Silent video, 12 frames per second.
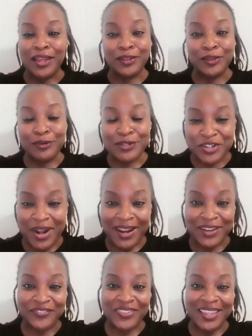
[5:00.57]
lose
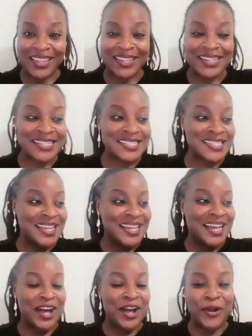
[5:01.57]
track of things,
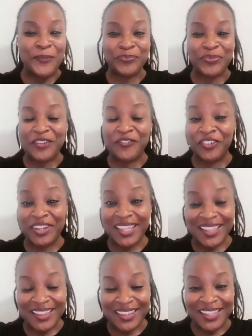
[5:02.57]

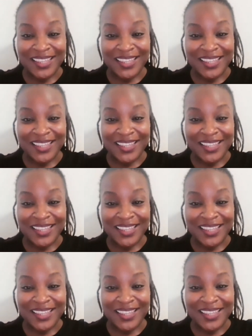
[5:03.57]
forget